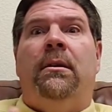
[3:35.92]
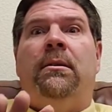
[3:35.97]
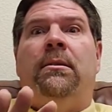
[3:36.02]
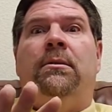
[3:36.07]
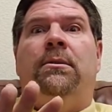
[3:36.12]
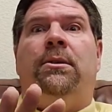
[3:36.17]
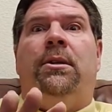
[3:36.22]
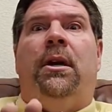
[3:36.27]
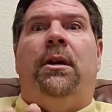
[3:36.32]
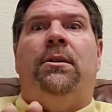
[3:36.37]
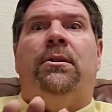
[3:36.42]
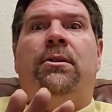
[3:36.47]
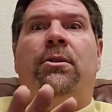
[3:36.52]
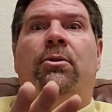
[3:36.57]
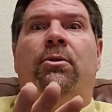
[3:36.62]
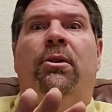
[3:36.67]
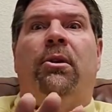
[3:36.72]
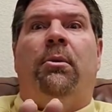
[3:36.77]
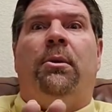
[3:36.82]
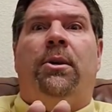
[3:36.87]
just
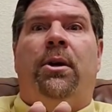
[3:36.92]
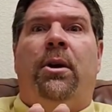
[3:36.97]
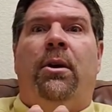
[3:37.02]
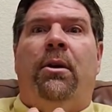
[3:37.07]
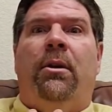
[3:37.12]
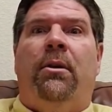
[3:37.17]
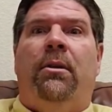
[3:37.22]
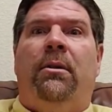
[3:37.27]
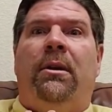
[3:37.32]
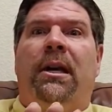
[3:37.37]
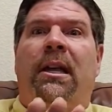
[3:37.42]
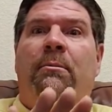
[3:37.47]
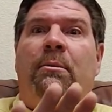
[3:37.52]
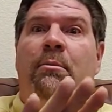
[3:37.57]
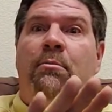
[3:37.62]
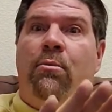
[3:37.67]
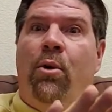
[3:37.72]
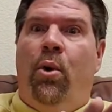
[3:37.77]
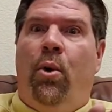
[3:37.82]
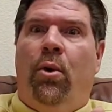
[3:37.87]
doing a return can be
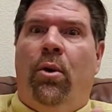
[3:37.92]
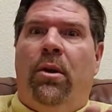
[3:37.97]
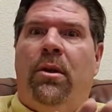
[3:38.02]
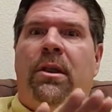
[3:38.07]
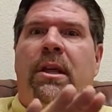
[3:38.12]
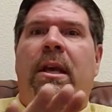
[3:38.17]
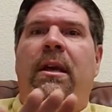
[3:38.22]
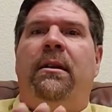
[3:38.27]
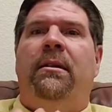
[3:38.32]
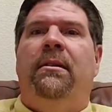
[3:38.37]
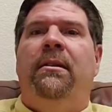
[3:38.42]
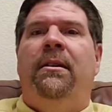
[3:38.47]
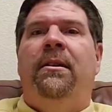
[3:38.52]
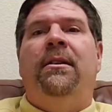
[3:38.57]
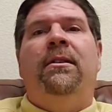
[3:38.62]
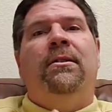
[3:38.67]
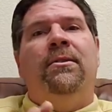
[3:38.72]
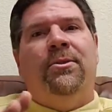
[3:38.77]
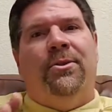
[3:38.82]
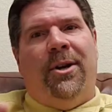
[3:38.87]
more than
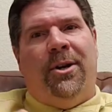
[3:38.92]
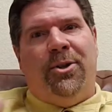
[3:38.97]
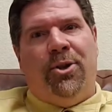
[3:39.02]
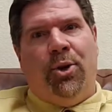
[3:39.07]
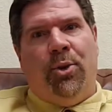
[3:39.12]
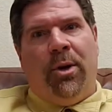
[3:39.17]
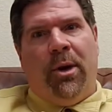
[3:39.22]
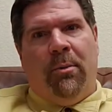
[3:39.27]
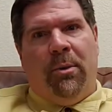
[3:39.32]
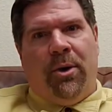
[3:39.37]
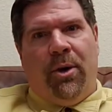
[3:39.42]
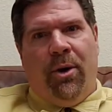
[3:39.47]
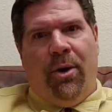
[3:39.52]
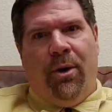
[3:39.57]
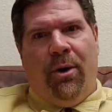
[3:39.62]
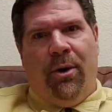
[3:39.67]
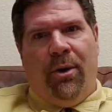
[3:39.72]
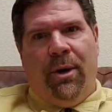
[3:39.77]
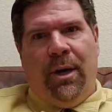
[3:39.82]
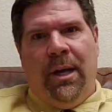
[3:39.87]
just doing a
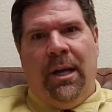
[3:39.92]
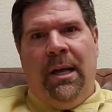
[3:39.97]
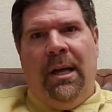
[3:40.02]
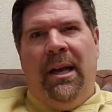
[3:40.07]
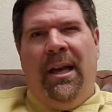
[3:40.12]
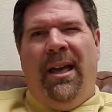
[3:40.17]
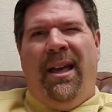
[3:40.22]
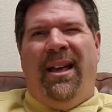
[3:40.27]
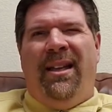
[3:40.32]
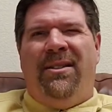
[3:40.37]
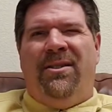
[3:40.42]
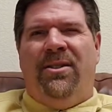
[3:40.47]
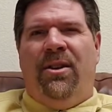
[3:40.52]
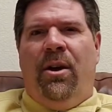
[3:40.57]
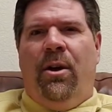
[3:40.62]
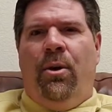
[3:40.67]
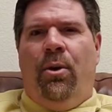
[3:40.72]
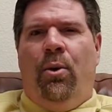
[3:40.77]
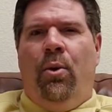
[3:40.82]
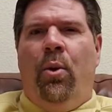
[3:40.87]
return. And
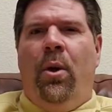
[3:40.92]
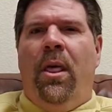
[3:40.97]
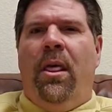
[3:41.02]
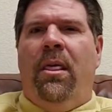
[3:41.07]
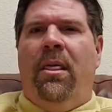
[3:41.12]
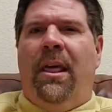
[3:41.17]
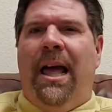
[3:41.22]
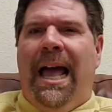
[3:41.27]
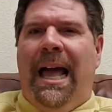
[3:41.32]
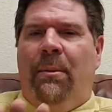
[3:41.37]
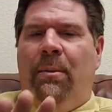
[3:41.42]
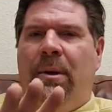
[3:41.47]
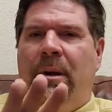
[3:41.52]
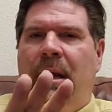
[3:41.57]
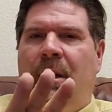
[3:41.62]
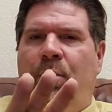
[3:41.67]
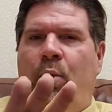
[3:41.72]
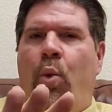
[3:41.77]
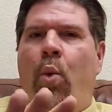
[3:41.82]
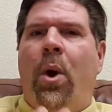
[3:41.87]
so I
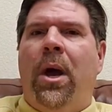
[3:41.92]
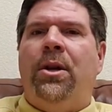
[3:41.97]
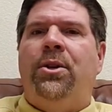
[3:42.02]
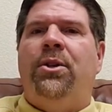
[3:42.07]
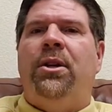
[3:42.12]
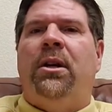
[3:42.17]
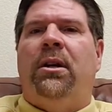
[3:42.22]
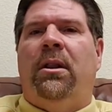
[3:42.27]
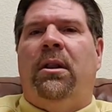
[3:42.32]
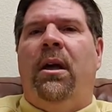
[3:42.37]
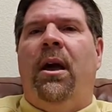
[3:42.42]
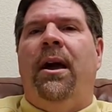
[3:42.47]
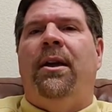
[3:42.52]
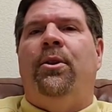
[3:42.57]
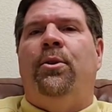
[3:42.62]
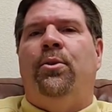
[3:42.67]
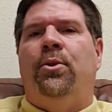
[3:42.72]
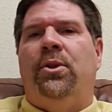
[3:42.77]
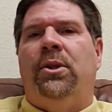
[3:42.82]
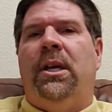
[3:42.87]
would question a client
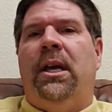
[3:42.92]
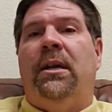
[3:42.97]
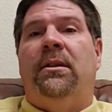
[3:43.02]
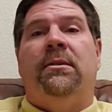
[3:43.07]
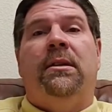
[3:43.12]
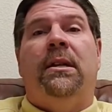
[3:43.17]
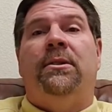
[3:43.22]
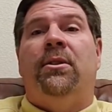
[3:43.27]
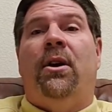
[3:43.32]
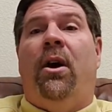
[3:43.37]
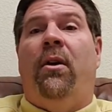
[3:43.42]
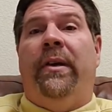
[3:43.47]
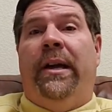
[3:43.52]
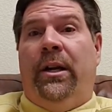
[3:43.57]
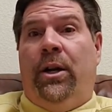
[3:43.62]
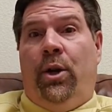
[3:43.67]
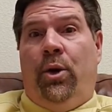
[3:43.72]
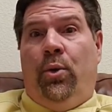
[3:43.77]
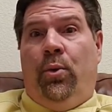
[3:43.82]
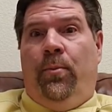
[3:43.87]
who says that's all they
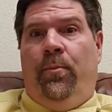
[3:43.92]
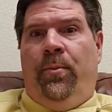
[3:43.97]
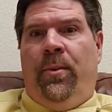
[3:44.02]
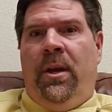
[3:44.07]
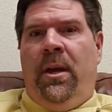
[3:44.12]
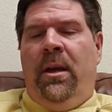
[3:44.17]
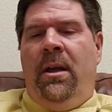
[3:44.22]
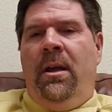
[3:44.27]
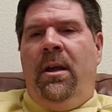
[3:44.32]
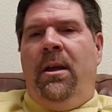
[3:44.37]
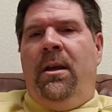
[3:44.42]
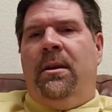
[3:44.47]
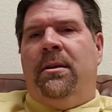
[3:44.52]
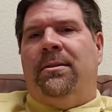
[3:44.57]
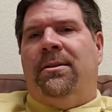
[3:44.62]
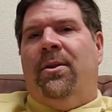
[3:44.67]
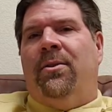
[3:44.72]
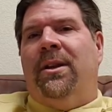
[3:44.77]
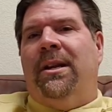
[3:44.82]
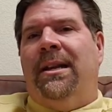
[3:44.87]
do.
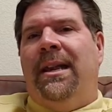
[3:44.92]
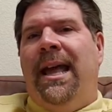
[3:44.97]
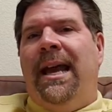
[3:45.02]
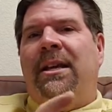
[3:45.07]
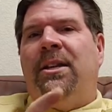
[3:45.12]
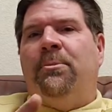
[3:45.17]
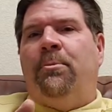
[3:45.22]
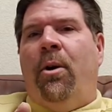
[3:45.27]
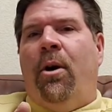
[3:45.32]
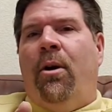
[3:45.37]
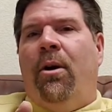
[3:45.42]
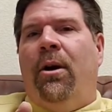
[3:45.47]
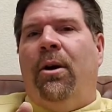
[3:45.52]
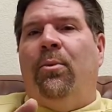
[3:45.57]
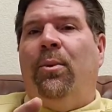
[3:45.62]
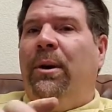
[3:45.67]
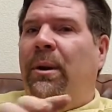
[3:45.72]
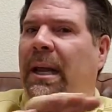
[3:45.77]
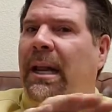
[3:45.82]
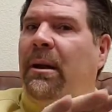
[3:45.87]
So the next part,
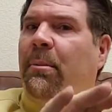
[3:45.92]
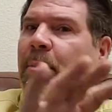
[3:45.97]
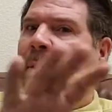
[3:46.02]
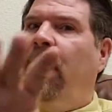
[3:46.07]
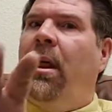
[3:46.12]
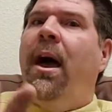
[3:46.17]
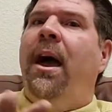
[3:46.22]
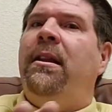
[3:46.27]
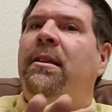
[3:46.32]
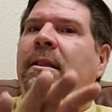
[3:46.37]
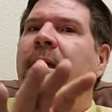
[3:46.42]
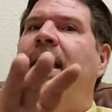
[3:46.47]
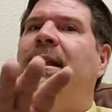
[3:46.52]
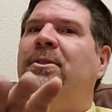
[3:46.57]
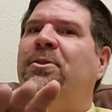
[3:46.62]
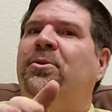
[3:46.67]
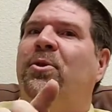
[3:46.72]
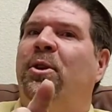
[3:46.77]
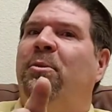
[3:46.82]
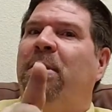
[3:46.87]
and implied in that
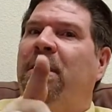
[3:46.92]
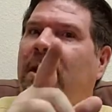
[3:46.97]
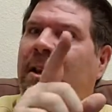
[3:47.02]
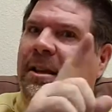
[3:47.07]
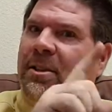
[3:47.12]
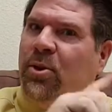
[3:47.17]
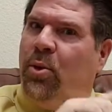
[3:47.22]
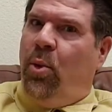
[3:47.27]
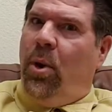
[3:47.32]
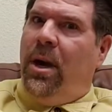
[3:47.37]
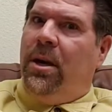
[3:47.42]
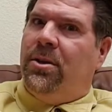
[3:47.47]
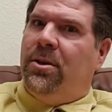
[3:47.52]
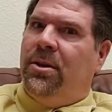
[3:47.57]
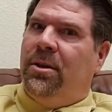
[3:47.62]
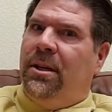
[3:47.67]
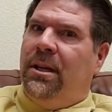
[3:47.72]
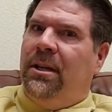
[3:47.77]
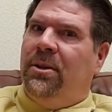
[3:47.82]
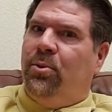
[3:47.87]
is going to be the next
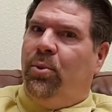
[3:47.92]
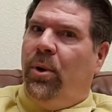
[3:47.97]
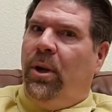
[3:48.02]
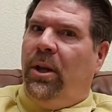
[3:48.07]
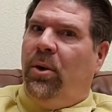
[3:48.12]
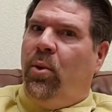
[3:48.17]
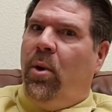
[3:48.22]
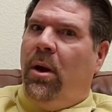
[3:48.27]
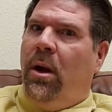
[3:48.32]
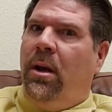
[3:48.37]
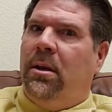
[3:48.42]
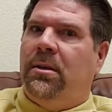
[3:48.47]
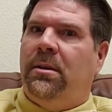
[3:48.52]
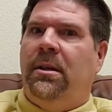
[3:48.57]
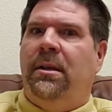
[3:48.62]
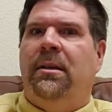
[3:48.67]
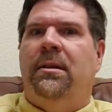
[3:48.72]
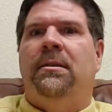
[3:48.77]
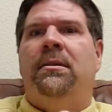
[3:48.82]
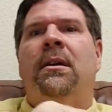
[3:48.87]
question, is really quite
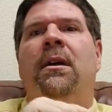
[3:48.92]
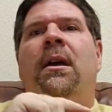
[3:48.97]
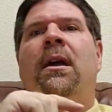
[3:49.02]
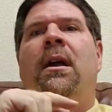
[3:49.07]
honestly is